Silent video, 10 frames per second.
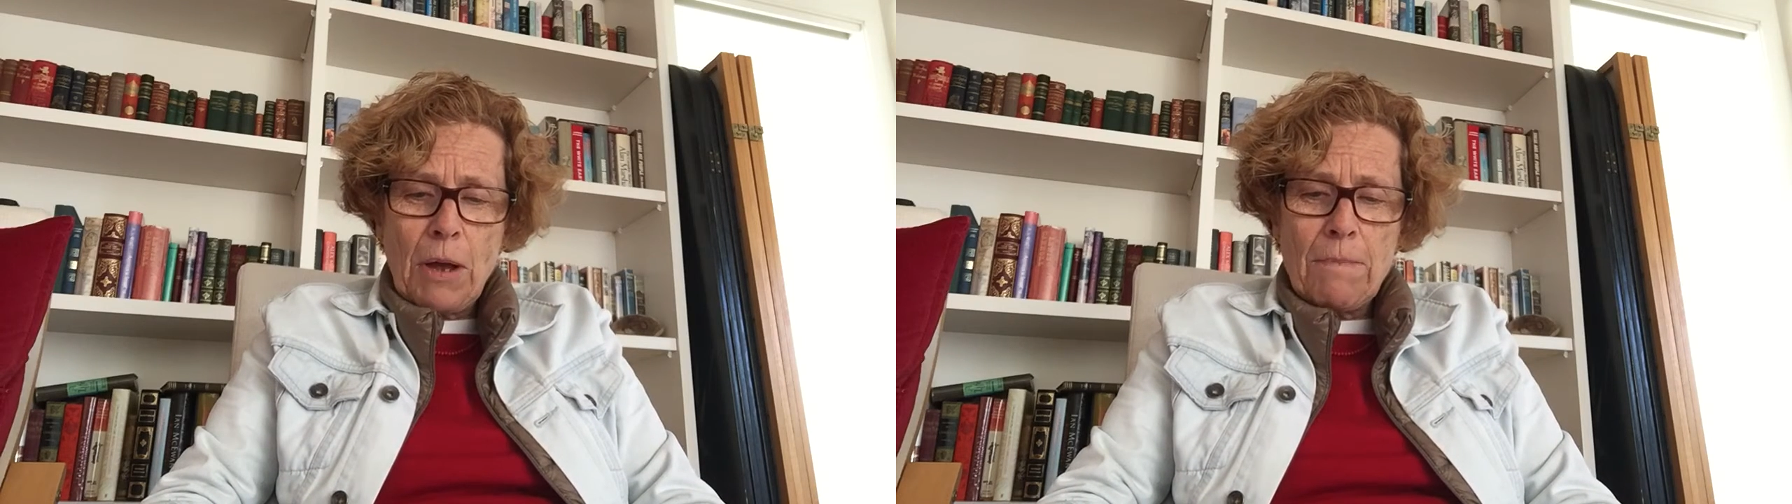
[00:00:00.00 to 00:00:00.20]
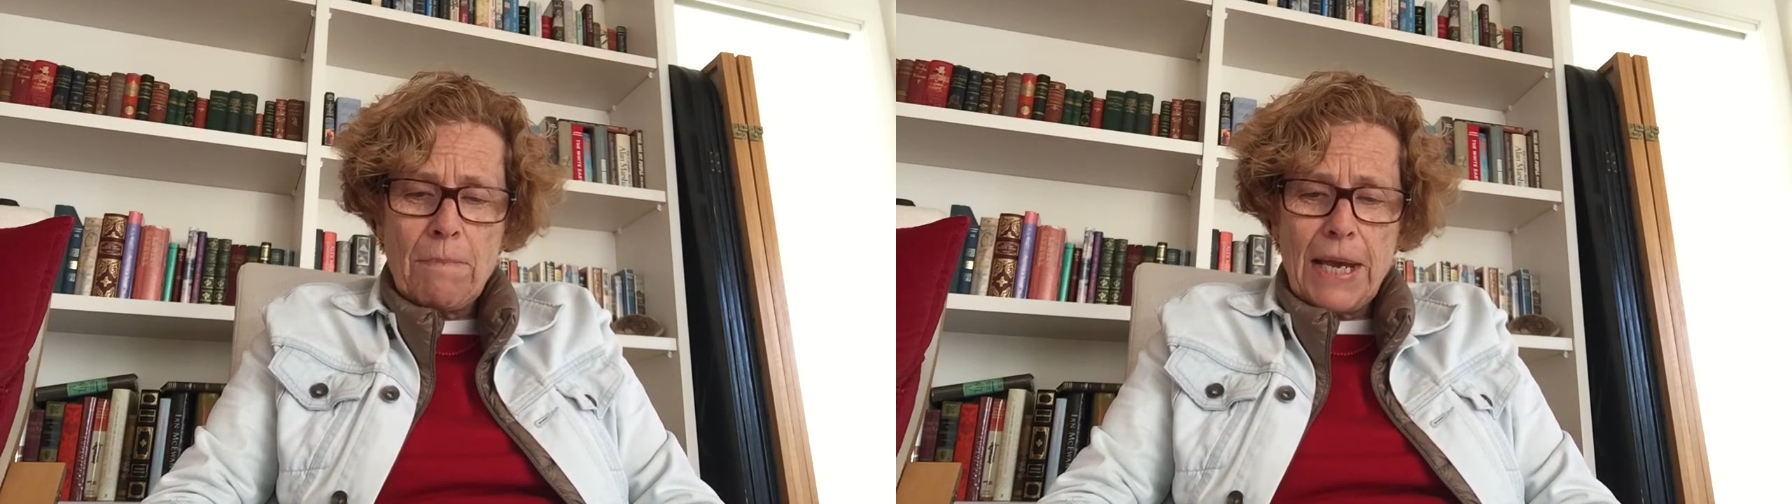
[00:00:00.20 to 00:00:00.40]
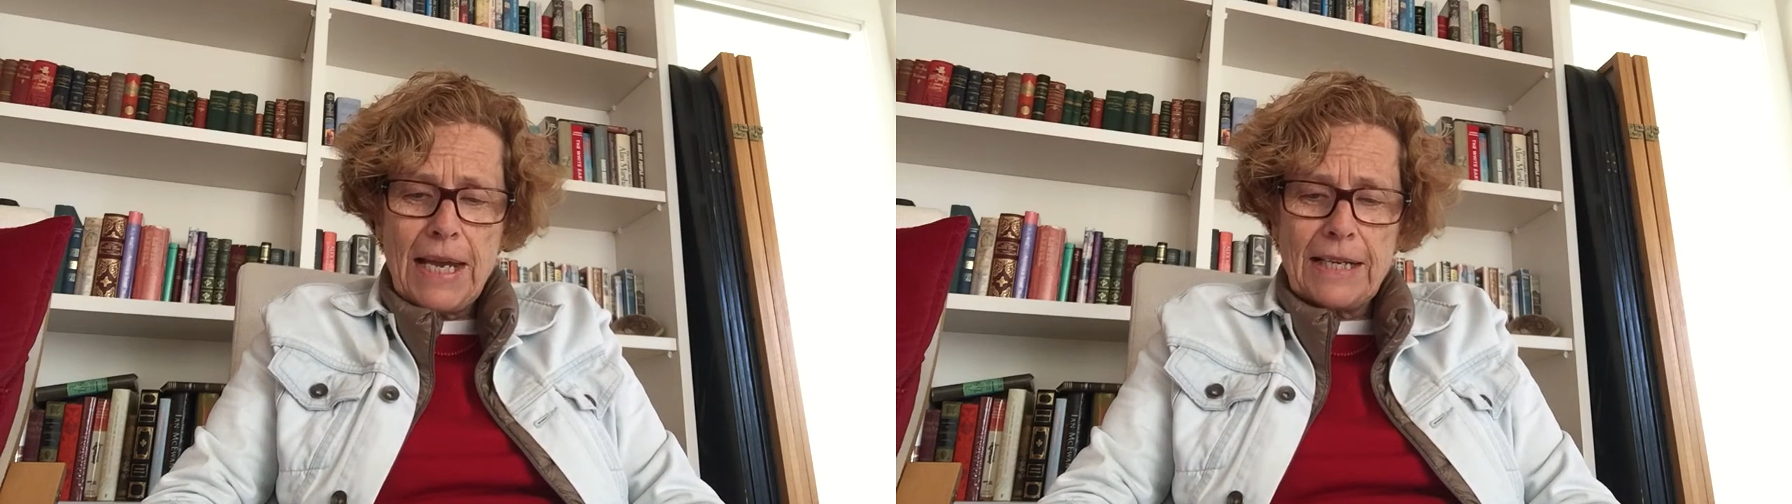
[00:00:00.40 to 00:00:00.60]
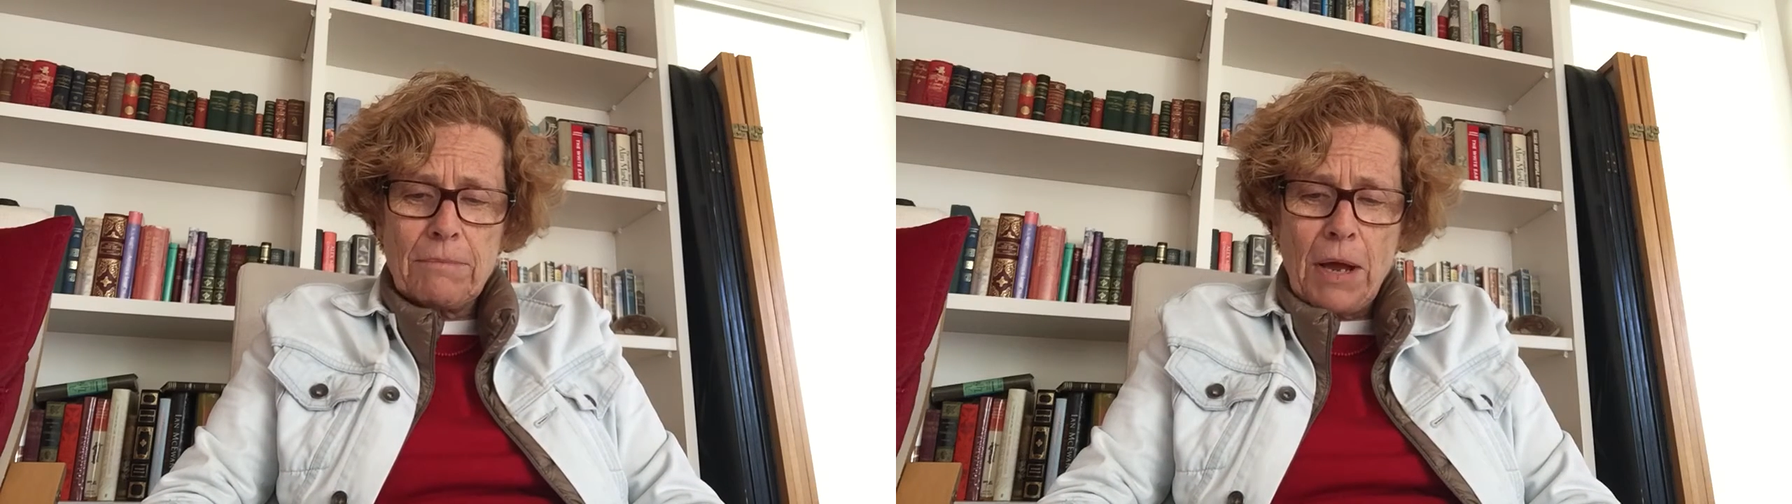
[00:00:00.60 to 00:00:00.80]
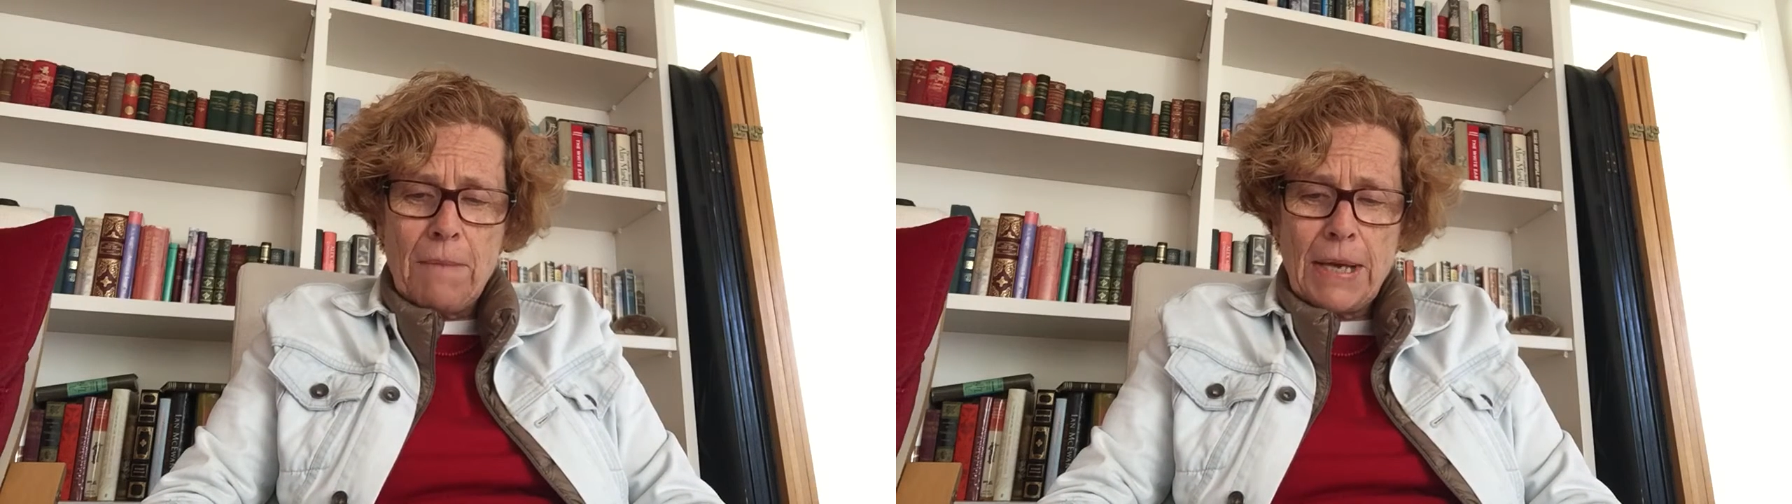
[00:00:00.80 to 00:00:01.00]
beard and
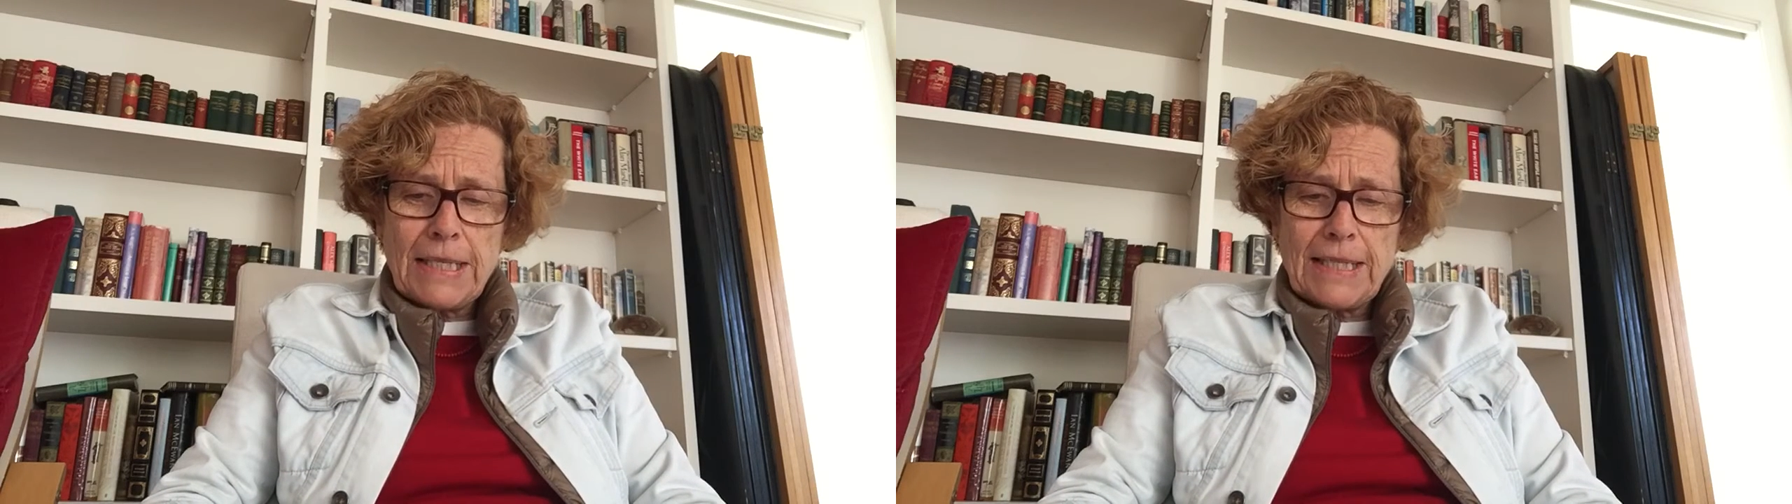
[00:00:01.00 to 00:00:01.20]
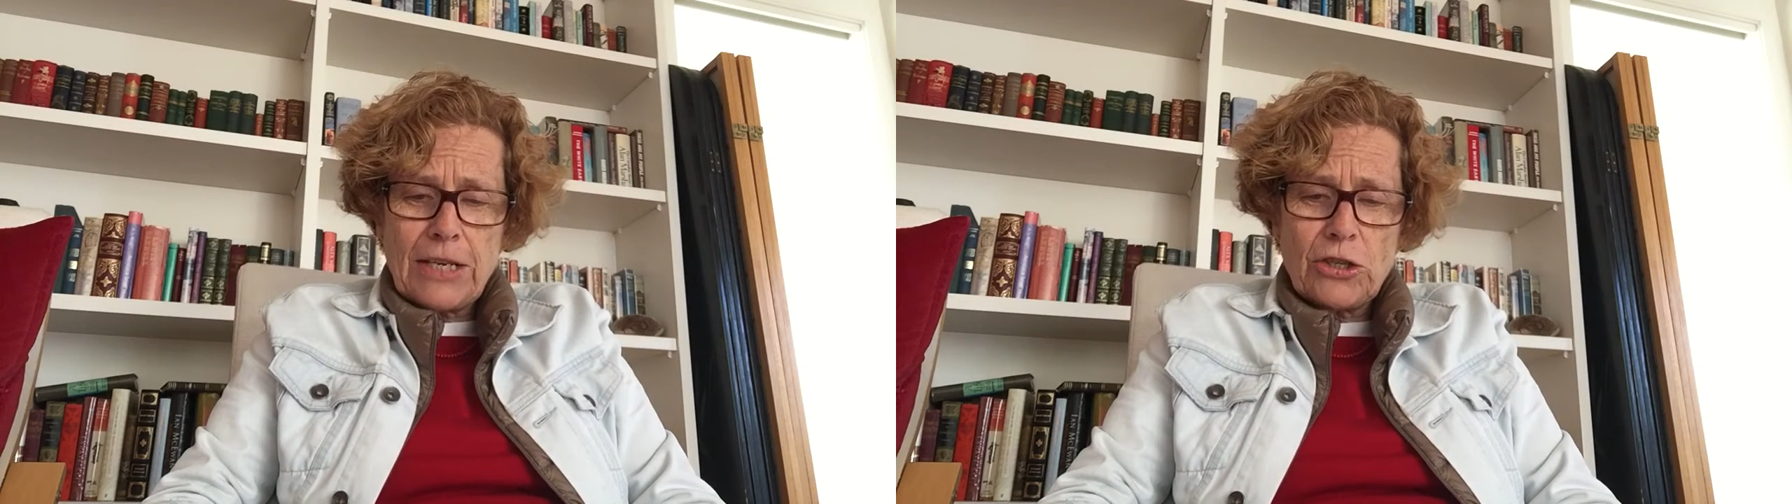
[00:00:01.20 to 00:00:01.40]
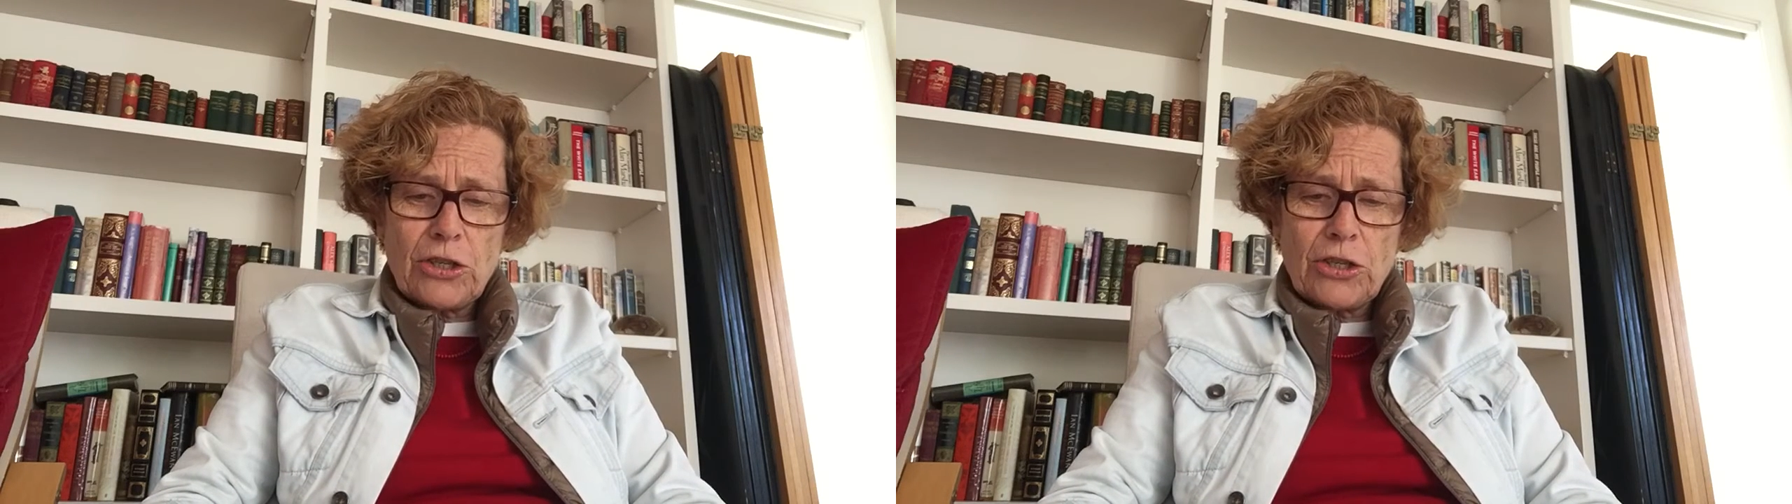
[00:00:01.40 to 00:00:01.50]
my moustache